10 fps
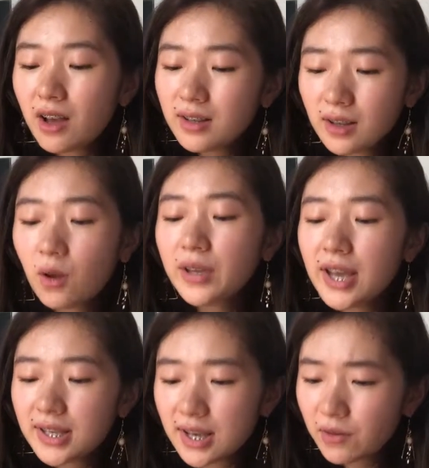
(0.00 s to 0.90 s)
on the, oh
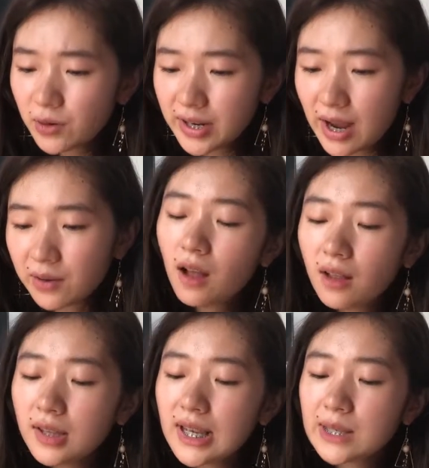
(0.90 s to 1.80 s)
yes, I wrote it down.
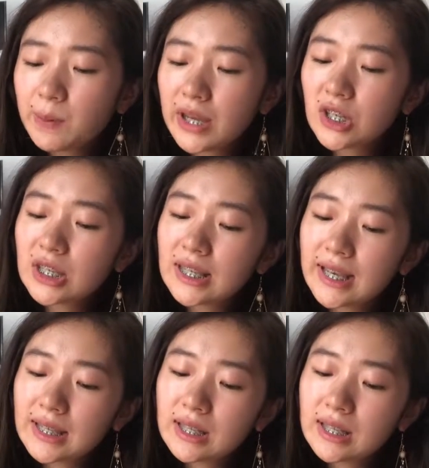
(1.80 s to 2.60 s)
On the next page it says